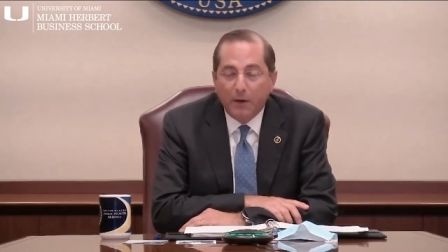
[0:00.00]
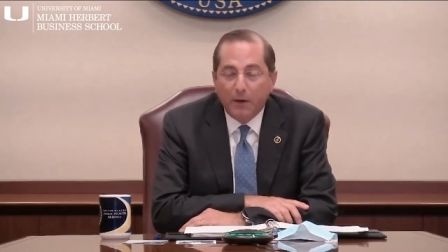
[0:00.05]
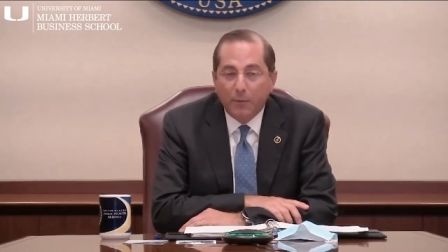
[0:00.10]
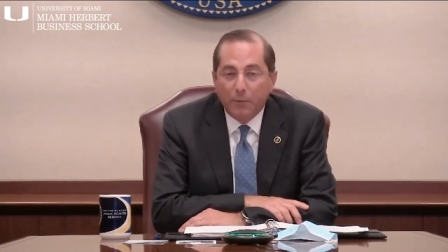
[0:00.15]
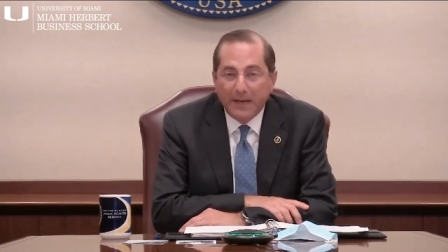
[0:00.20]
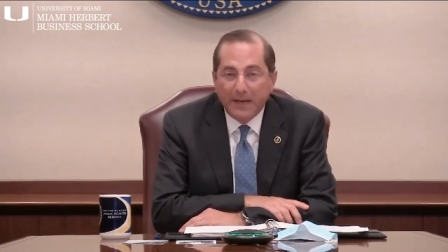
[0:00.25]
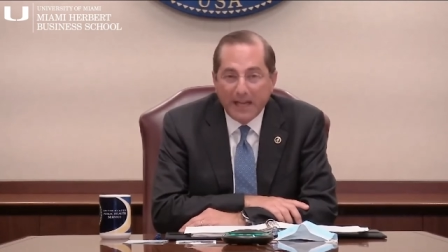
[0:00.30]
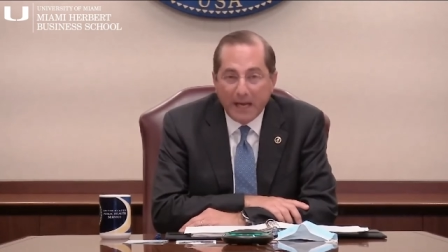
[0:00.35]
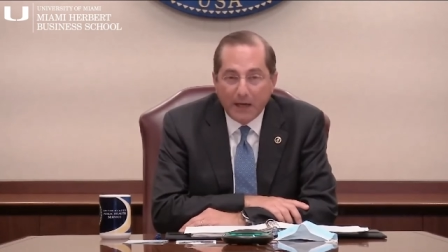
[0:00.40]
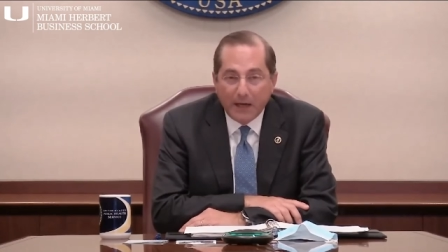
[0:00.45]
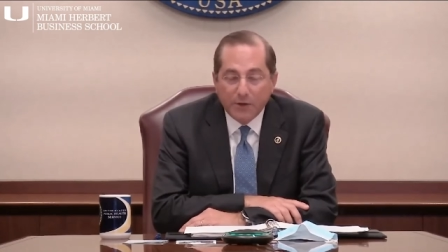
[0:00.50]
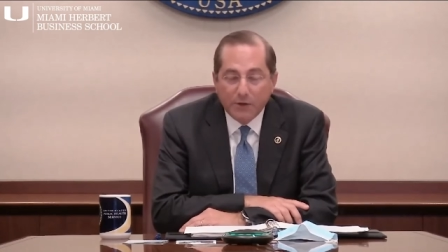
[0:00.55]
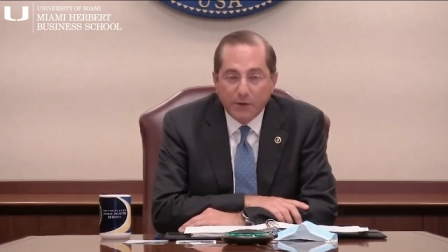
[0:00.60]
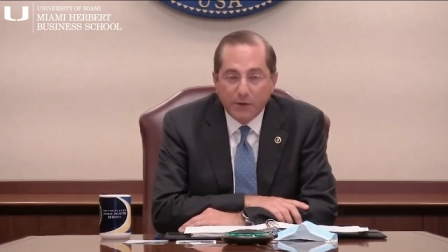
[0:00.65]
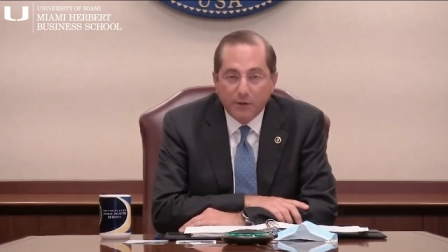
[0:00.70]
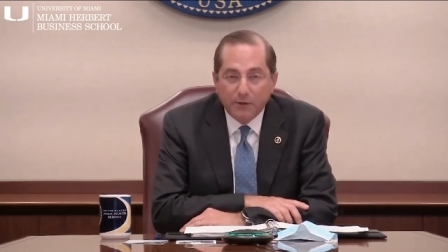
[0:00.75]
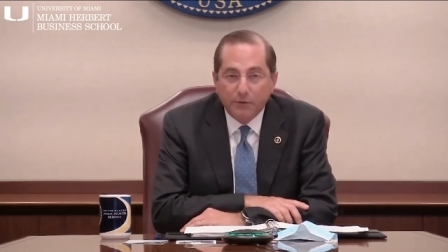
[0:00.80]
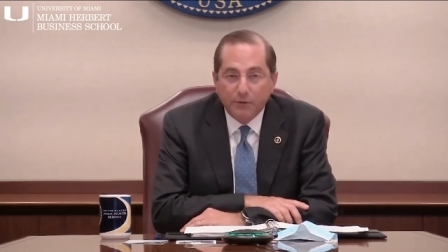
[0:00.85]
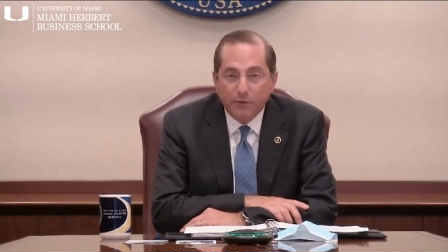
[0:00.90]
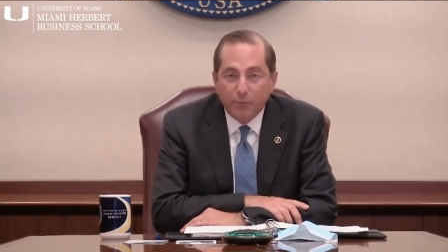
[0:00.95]

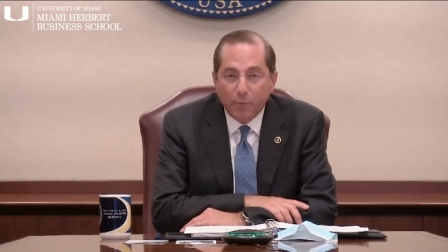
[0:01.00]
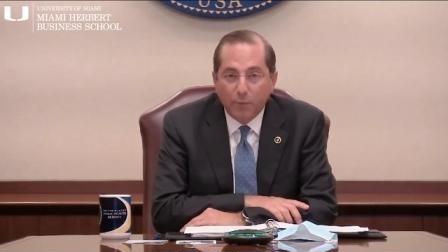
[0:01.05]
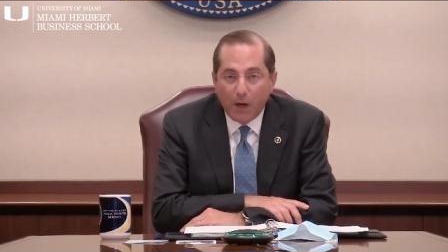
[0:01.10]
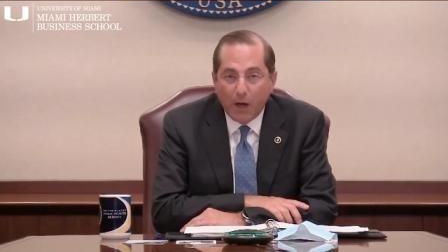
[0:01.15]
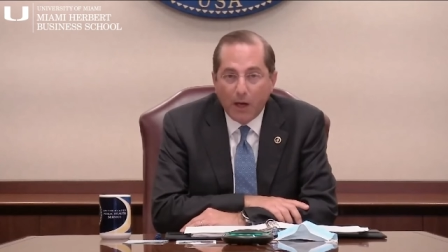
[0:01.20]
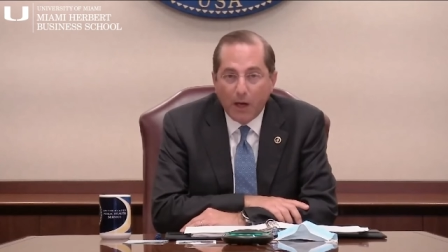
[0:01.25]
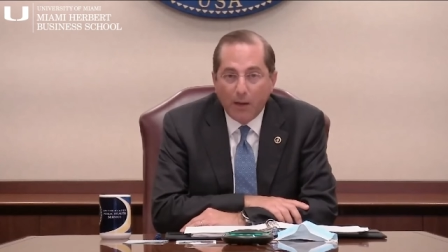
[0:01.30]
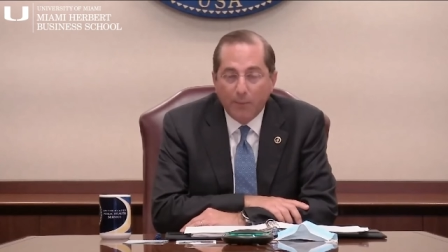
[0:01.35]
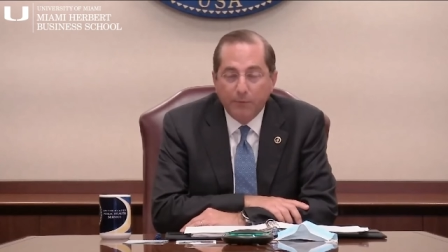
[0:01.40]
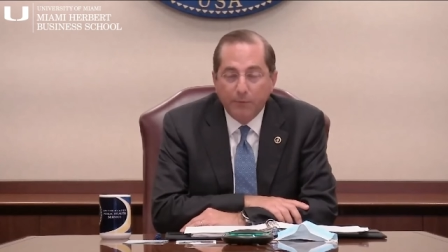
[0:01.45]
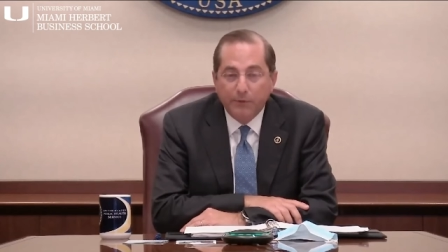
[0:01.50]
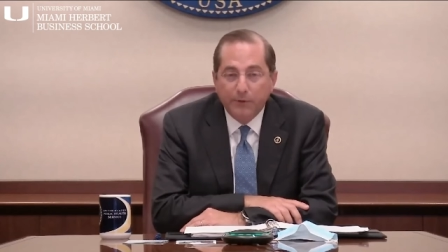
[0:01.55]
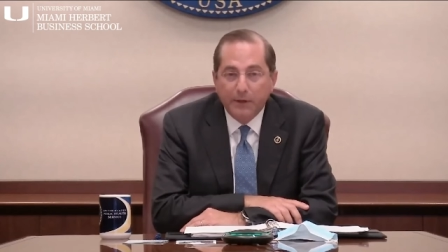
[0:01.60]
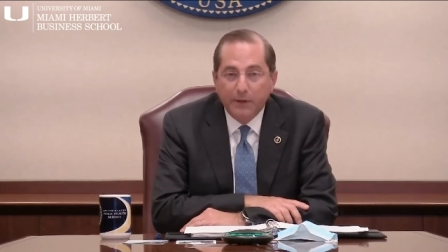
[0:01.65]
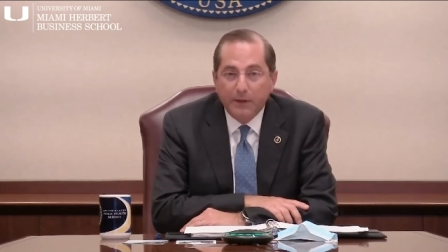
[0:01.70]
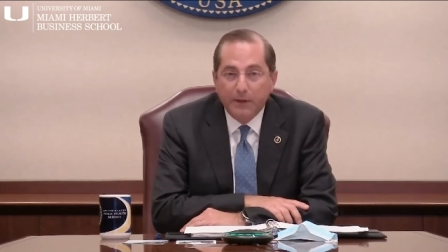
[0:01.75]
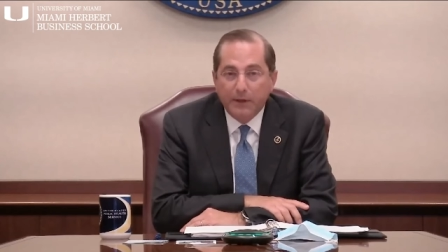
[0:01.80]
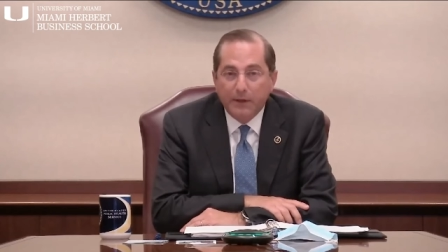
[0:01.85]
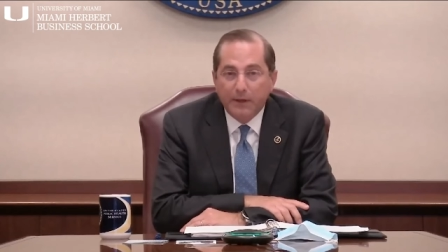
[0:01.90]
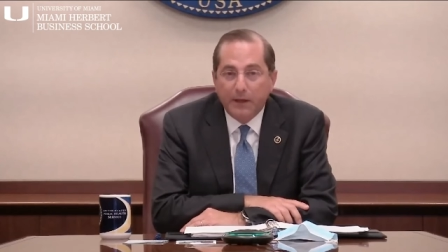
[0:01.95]
reagents, swabs,
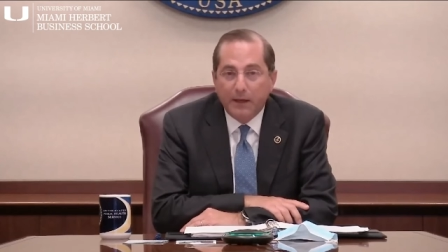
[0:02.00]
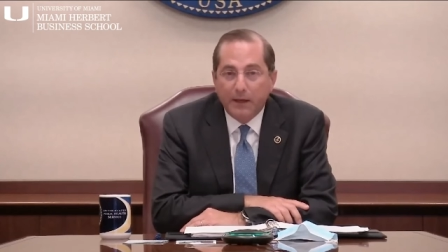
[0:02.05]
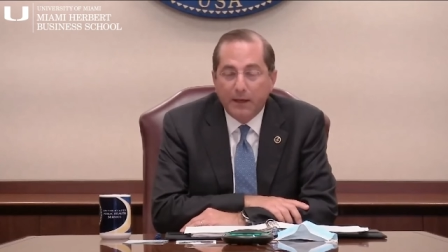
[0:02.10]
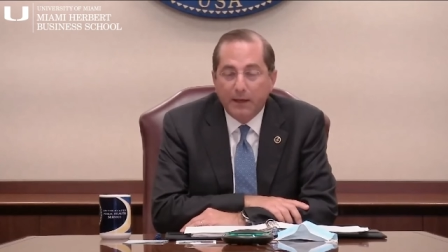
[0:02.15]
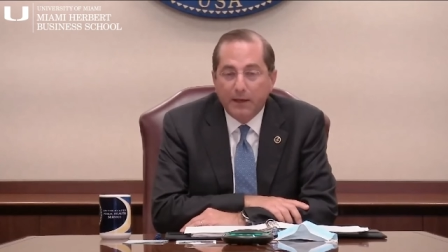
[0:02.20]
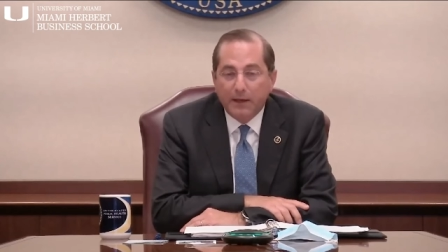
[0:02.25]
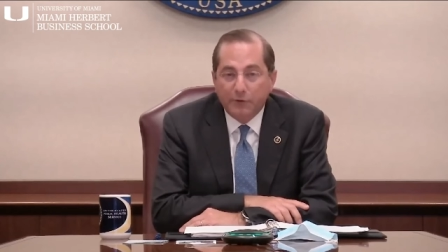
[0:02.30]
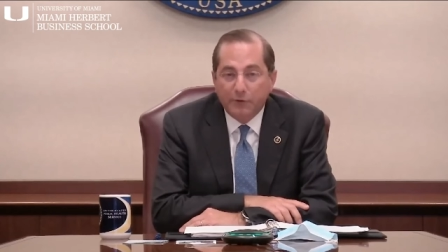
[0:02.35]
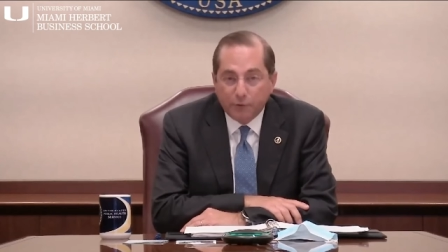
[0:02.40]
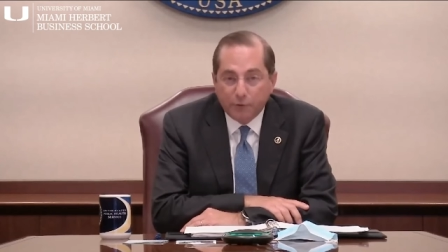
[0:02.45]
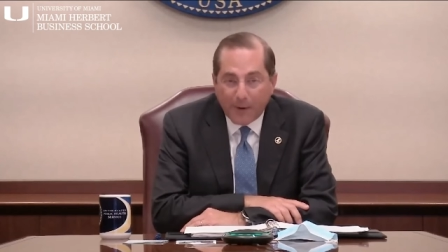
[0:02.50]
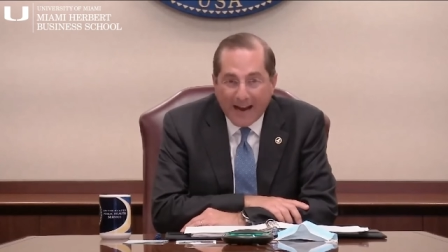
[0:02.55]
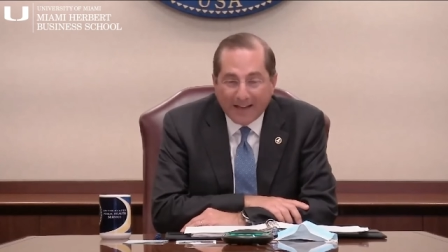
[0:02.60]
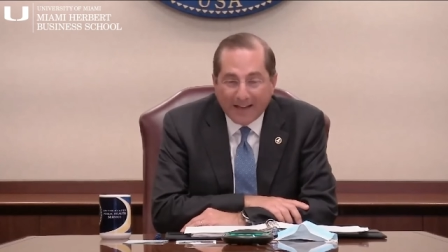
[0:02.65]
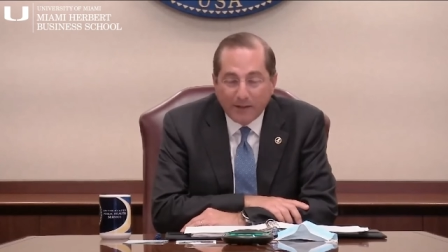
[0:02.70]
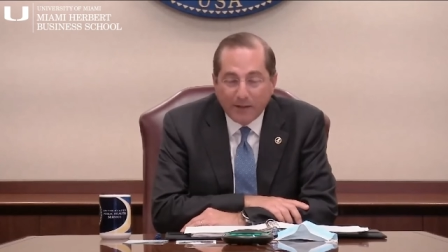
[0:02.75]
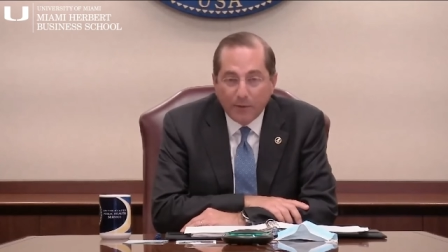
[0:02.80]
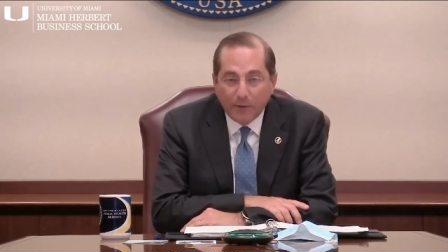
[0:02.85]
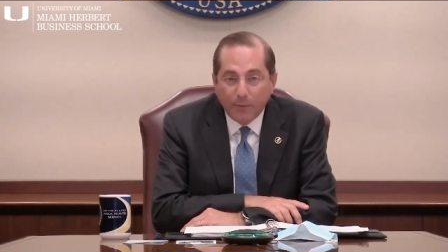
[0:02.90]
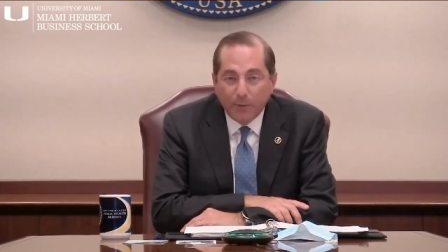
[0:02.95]

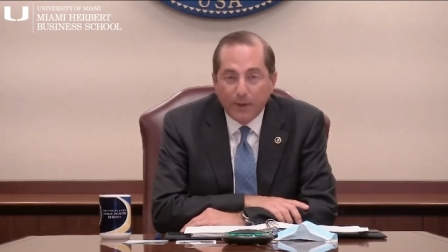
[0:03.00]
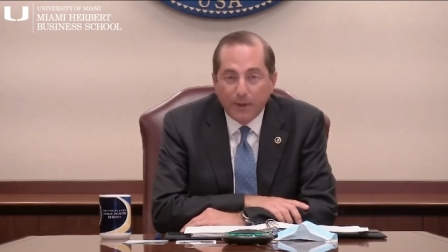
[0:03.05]
extracting